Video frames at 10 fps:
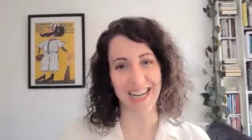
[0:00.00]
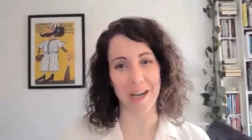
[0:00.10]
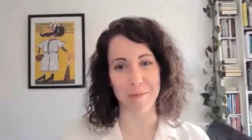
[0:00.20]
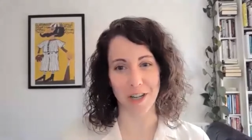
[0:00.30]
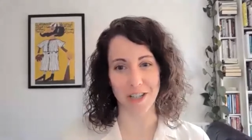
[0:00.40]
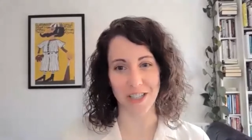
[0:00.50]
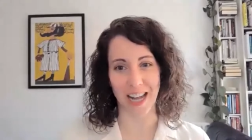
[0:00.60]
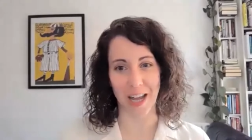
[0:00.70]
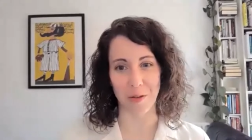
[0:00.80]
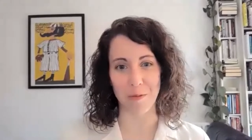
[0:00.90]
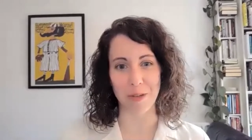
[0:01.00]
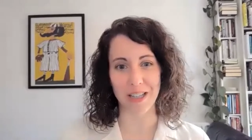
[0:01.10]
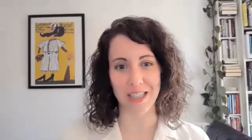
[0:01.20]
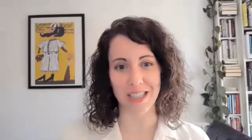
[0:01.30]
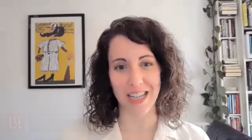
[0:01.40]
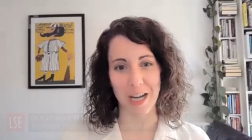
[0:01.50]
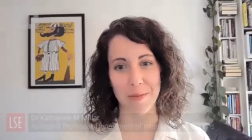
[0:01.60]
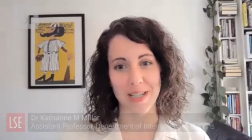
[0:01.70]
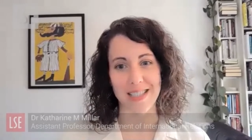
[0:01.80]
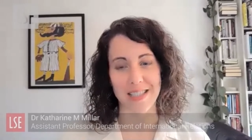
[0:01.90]
I'm Dr. Katharine Millar. I'm
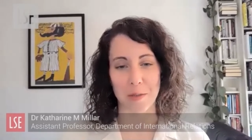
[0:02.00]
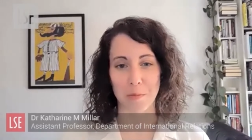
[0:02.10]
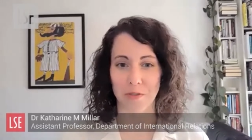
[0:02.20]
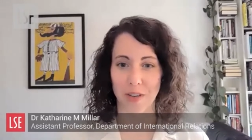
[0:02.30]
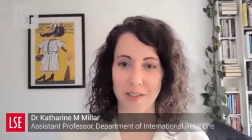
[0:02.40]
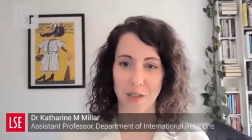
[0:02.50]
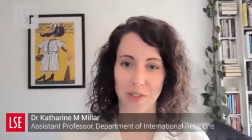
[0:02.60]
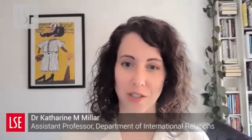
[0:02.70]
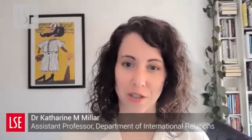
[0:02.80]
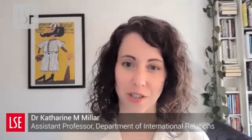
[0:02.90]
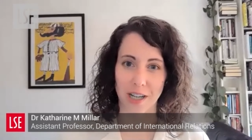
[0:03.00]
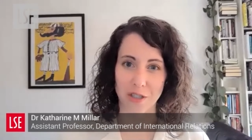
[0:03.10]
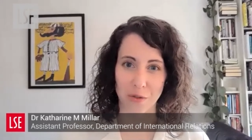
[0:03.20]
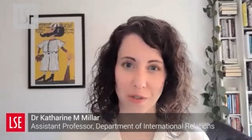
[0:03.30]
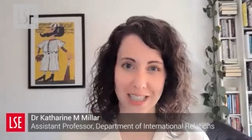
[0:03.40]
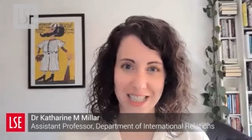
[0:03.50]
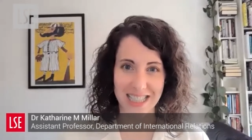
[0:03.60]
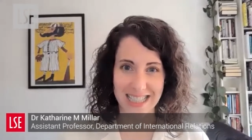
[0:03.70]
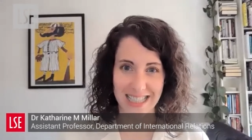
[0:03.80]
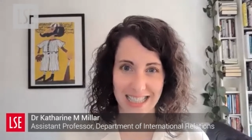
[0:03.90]
an assistant professor of international
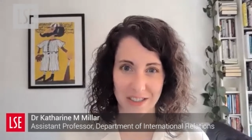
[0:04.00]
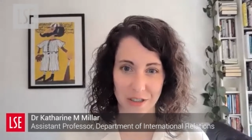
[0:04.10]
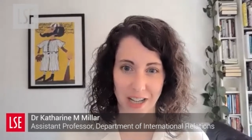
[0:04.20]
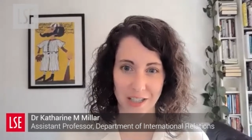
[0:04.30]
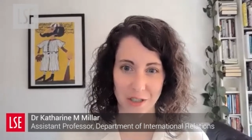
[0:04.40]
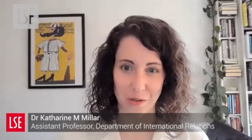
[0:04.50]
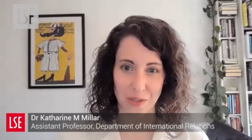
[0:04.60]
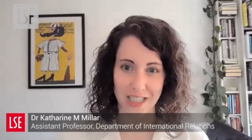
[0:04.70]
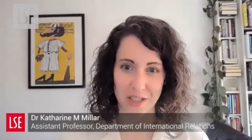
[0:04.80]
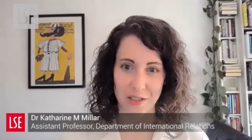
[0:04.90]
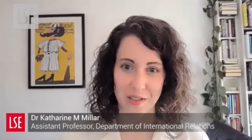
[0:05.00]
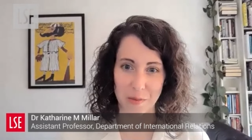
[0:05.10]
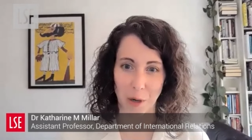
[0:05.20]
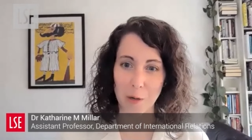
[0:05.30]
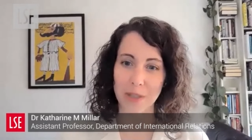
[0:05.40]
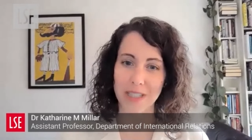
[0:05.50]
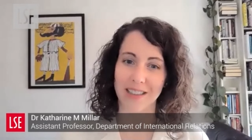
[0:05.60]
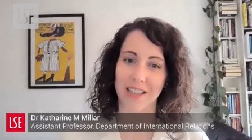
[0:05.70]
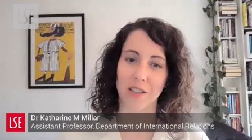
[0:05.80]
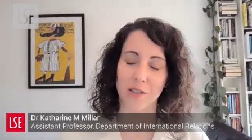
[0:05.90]
relations in the International Relations Department at
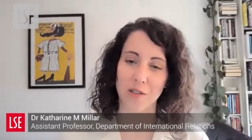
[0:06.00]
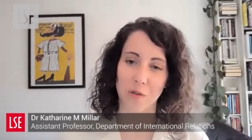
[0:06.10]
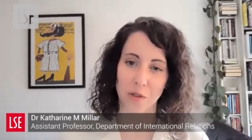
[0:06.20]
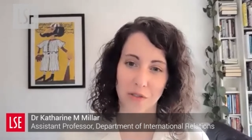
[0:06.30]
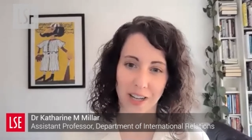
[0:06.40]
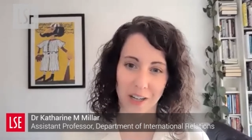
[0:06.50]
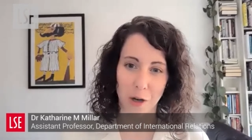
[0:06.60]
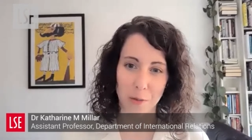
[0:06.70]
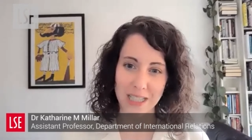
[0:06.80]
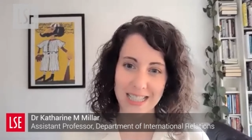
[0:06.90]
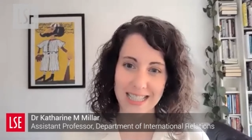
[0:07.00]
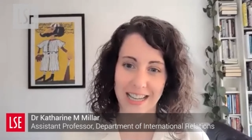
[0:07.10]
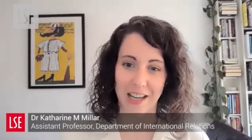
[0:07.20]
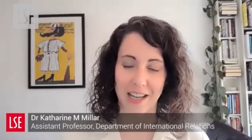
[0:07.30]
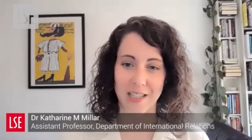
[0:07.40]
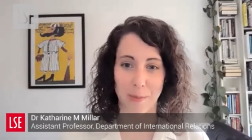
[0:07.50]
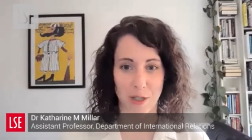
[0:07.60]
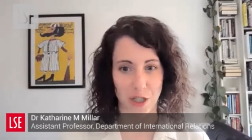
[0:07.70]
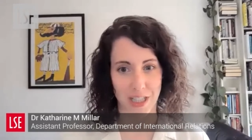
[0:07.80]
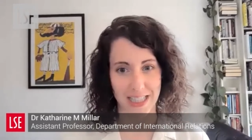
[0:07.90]
the London School of Economics, and I
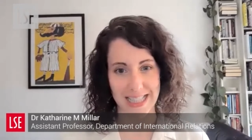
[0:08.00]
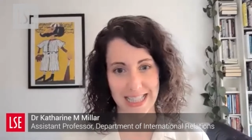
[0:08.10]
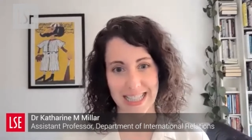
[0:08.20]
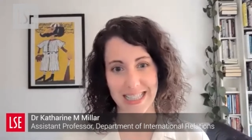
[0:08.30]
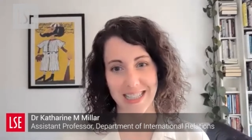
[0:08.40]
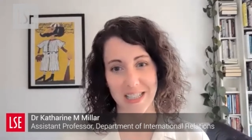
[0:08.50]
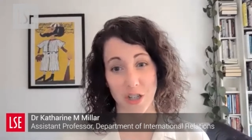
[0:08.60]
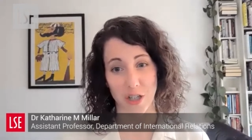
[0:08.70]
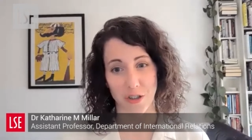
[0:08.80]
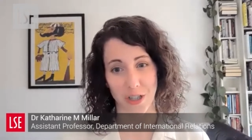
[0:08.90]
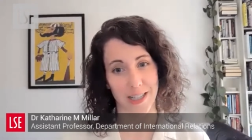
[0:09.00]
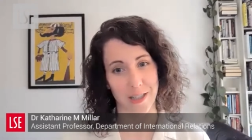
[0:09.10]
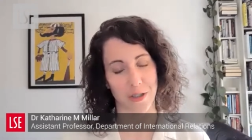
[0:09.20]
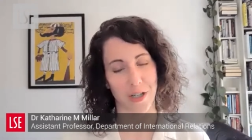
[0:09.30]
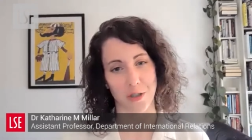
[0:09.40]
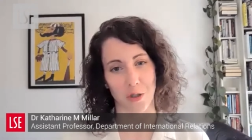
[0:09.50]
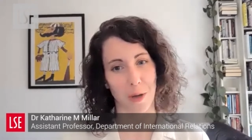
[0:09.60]
specialize in gender and international